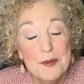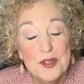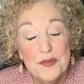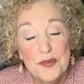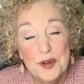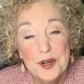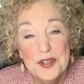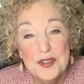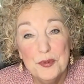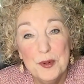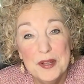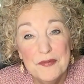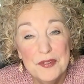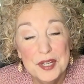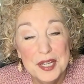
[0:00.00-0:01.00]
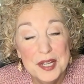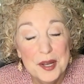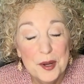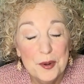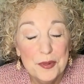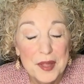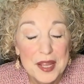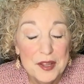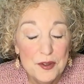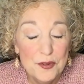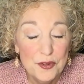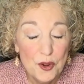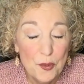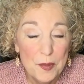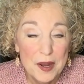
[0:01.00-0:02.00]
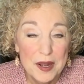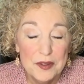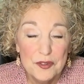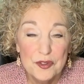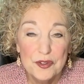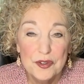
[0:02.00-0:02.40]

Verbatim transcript: you, Jo. That was a very sweet video. Thank you so